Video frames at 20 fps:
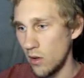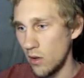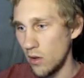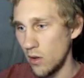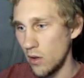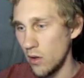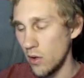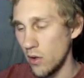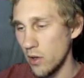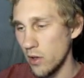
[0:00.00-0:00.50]

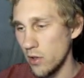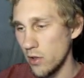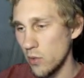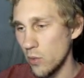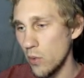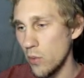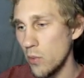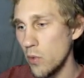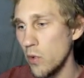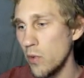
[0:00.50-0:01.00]
okay, so
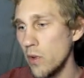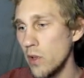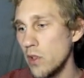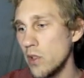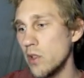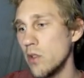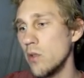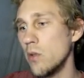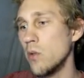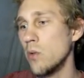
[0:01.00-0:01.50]
we're moving
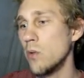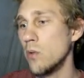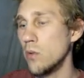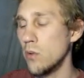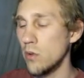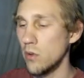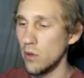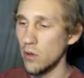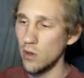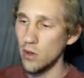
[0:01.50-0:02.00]
to
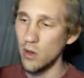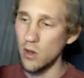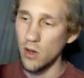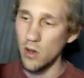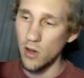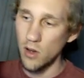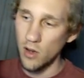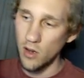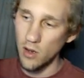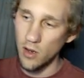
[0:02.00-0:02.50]

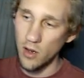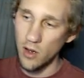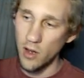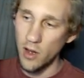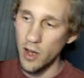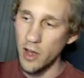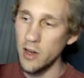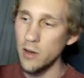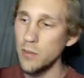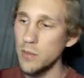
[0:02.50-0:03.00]

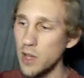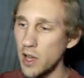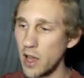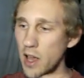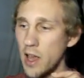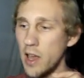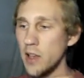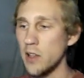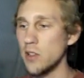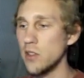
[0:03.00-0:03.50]

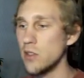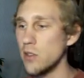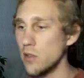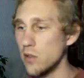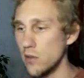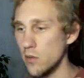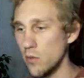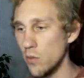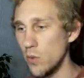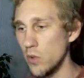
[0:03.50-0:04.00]
item.x,
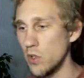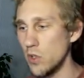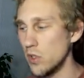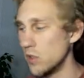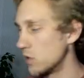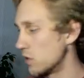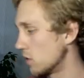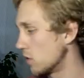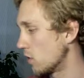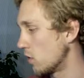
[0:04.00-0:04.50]
which
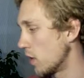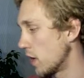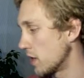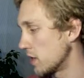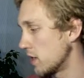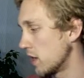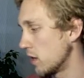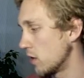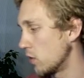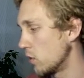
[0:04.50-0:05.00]
is a
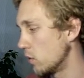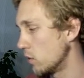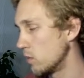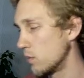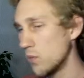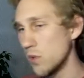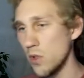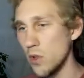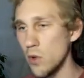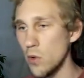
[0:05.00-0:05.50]
rectangle.
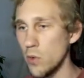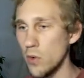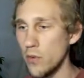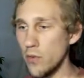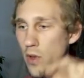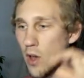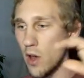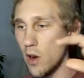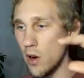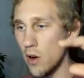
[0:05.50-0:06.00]
So we've
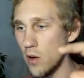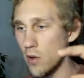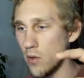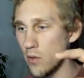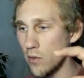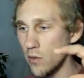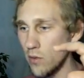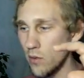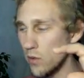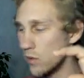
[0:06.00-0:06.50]
got our
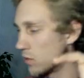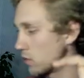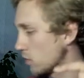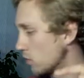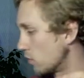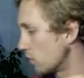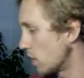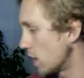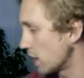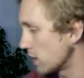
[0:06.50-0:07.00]

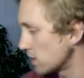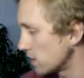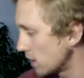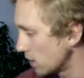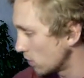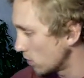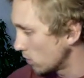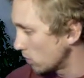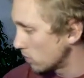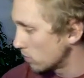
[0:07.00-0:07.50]

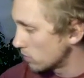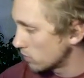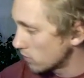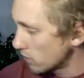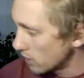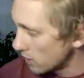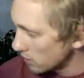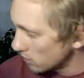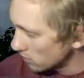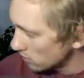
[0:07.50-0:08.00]
rectangle,
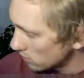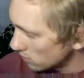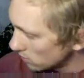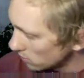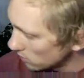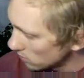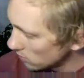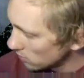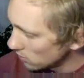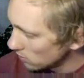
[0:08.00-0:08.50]
right?
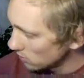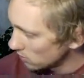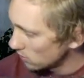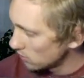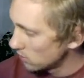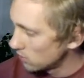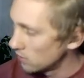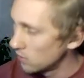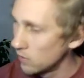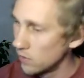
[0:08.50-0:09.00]

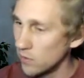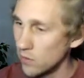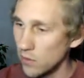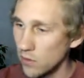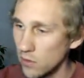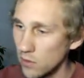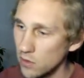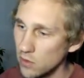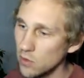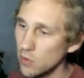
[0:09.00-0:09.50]

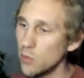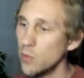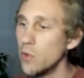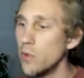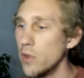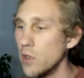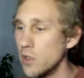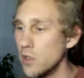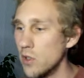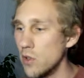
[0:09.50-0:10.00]
So we're
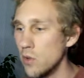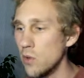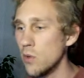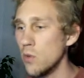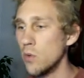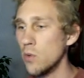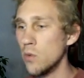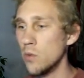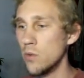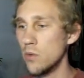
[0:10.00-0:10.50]
moving
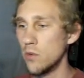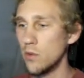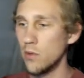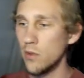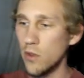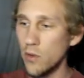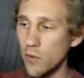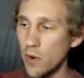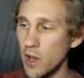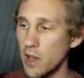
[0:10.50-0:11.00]
to
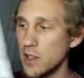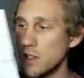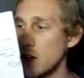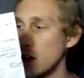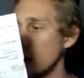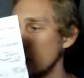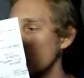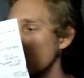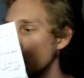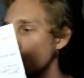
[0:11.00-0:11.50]
the rectangle